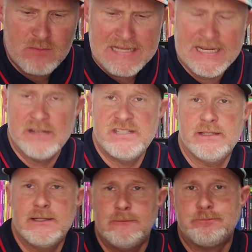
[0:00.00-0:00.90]
I got to
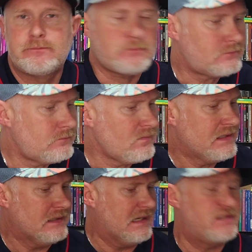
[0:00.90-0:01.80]
tell you,
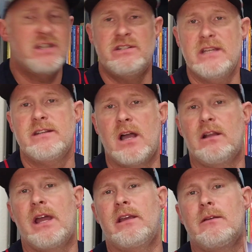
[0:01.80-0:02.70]
I just did
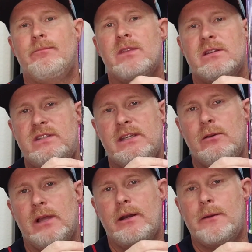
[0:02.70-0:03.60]
not like See
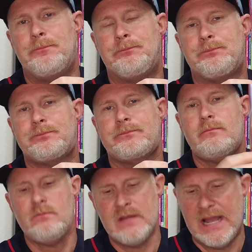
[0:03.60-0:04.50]
You Later.
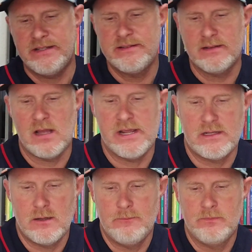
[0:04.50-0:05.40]
I didn't
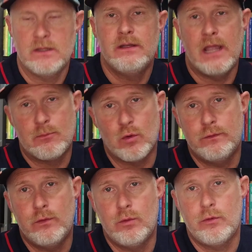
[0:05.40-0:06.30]
like April
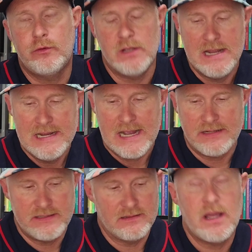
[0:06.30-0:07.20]
Fools.
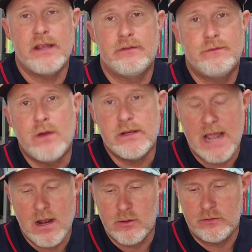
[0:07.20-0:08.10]
I didn't like
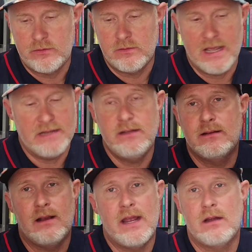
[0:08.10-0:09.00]
Funhouse. I
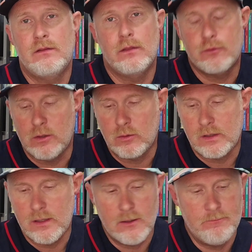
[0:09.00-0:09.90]
didn't like The Thrill
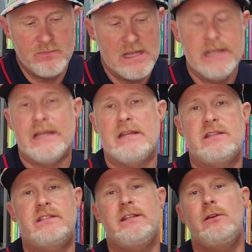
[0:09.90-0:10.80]
Club. And
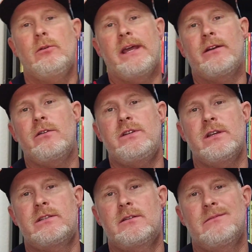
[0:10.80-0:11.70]
See You Later
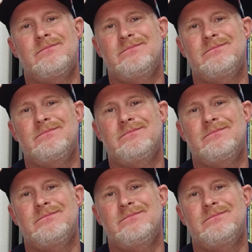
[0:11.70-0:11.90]
just,